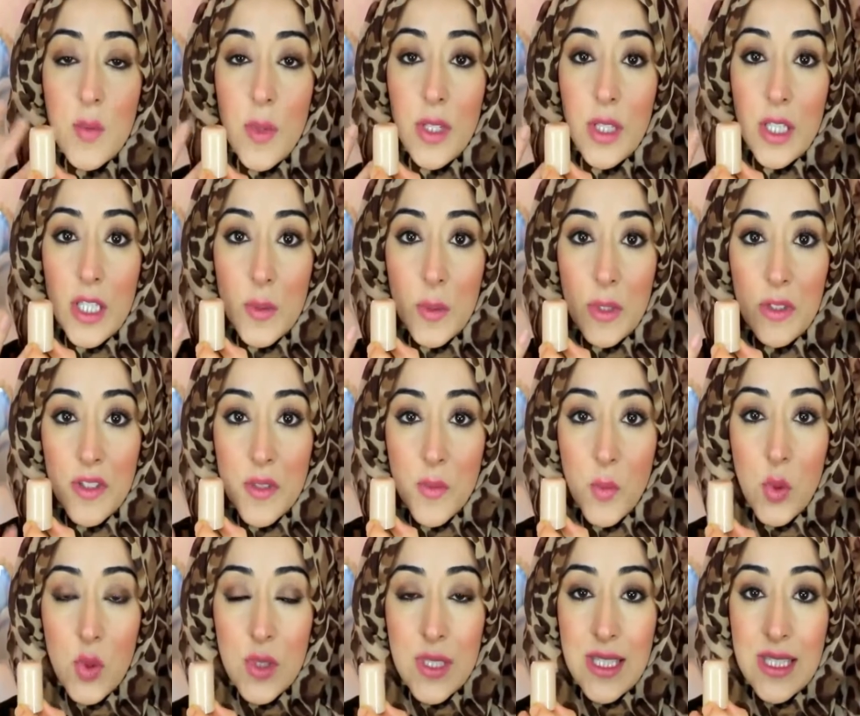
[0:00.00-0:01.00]
and that's where you
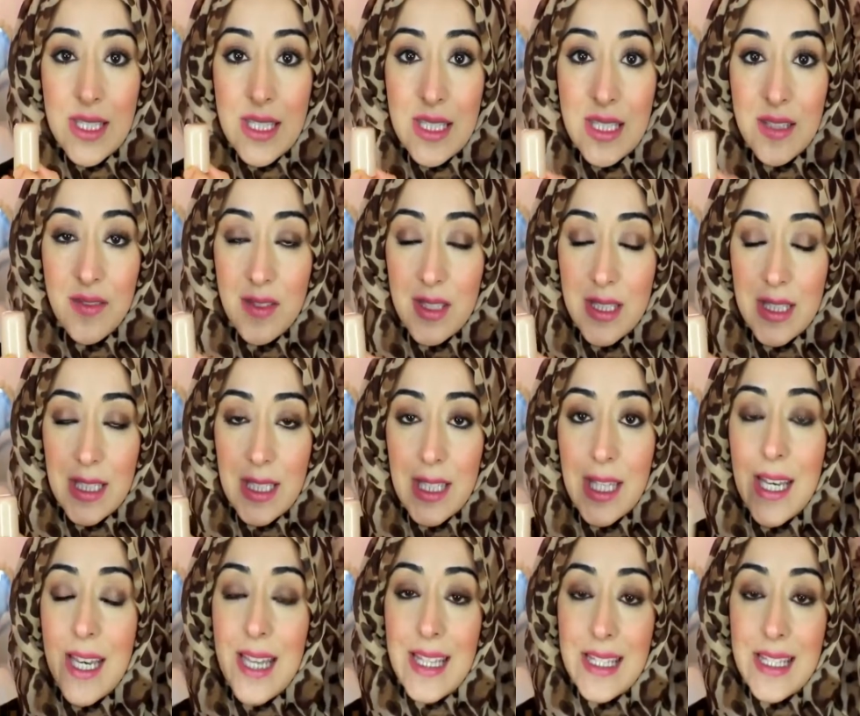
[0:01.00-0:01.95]
experience more sensitivity.